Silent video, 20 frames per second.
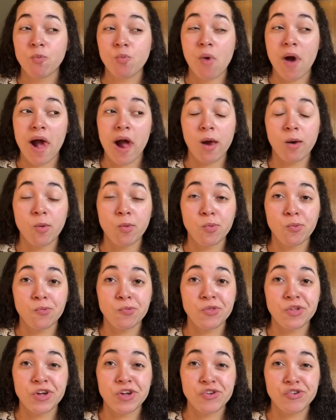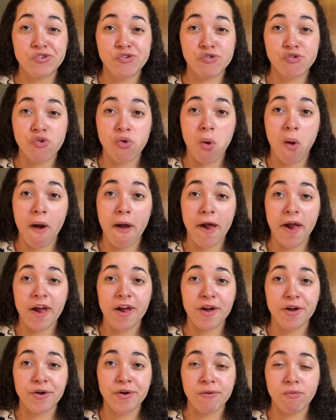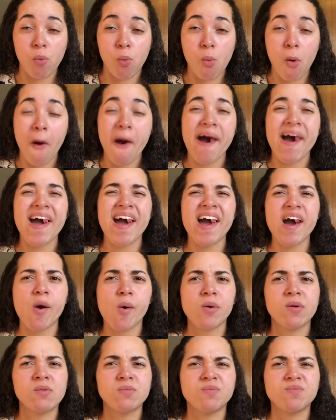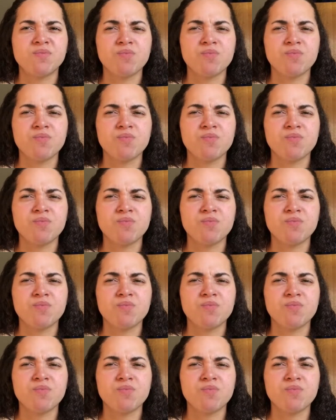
Wow. That is... Ow.